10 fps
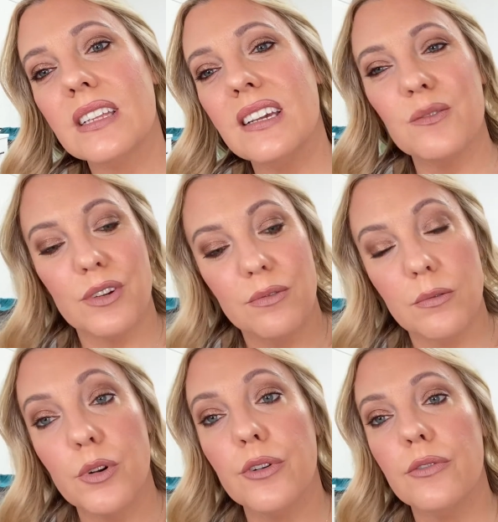
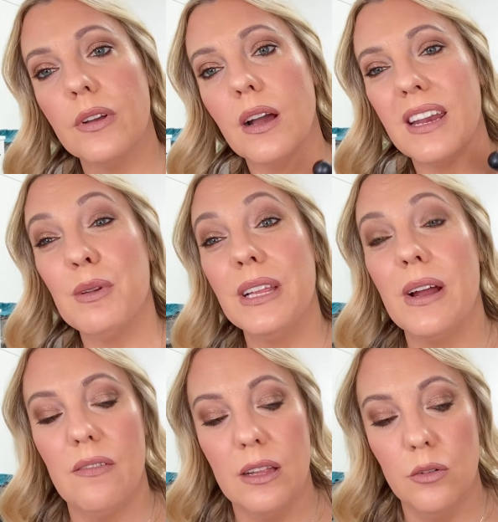than using your fingers.